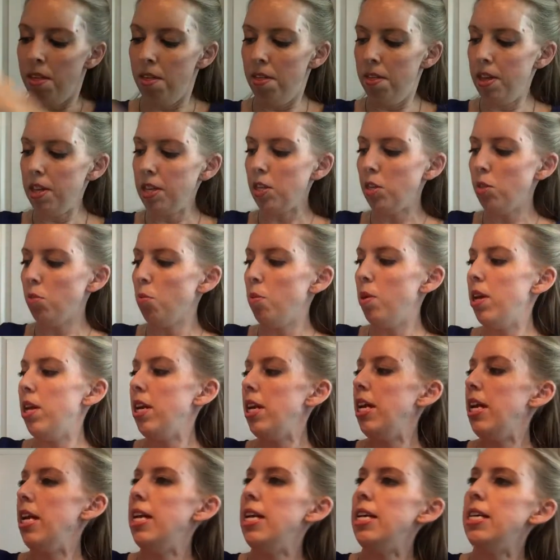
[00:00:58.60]
This
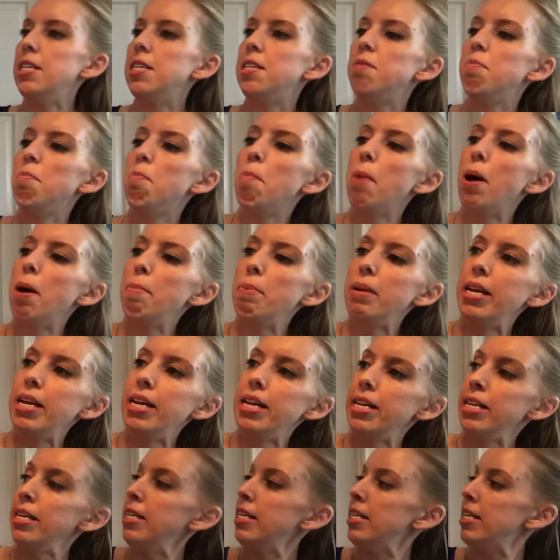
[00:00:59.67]
one is
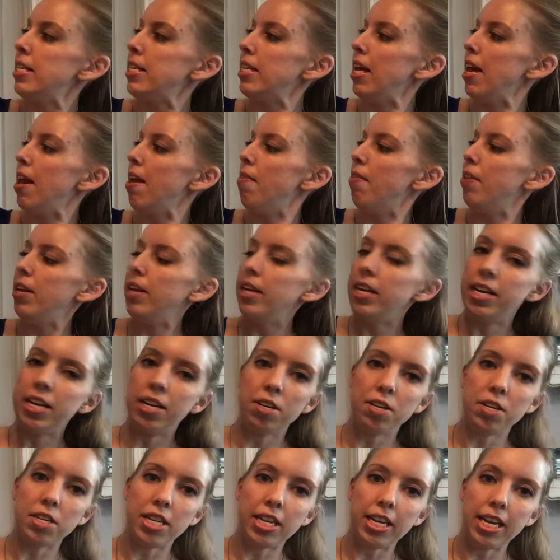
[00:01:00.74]
mummies, and then
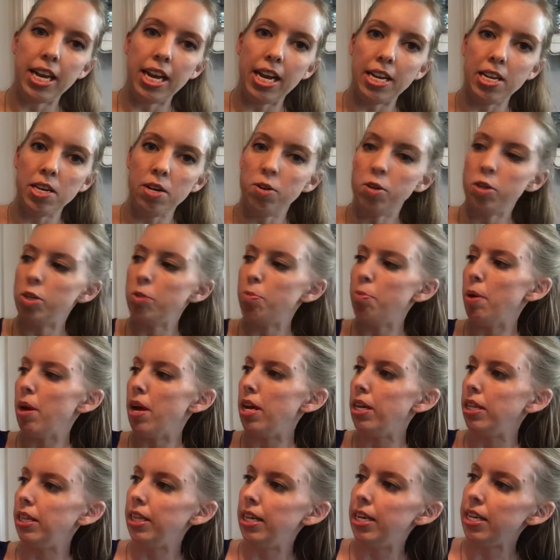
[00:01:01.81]
here's the can you
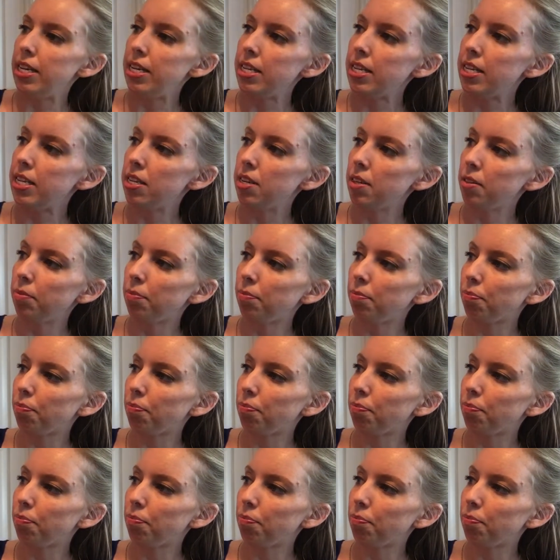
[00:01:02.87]
spot list.